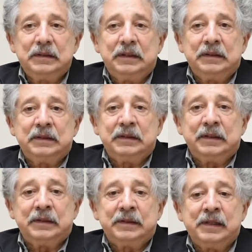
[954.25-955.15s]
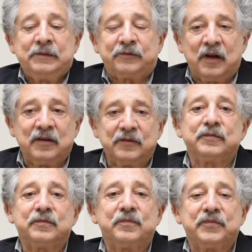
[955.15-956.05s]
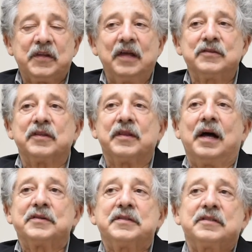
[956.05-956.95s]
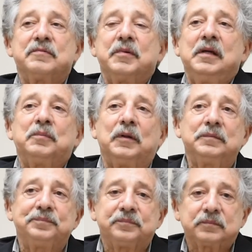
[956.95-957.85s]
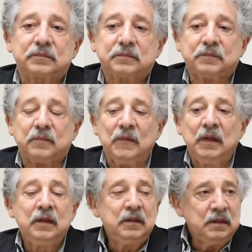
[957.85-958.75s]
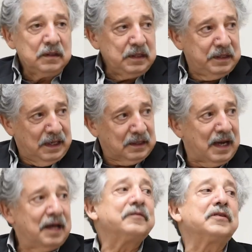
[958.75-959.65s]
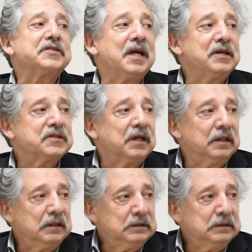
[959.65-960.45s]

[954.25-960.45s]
in front of tens of thousands of people. In our conversation,